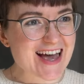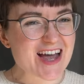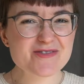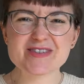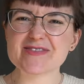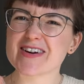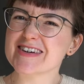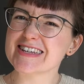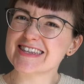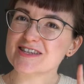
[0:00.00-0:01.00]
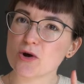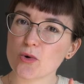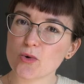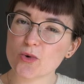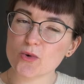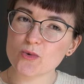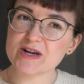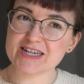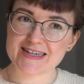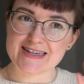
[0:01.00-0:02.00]
it was very
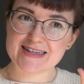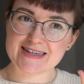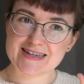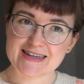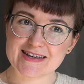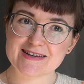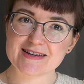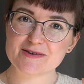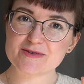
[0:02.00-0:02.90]
squishy. It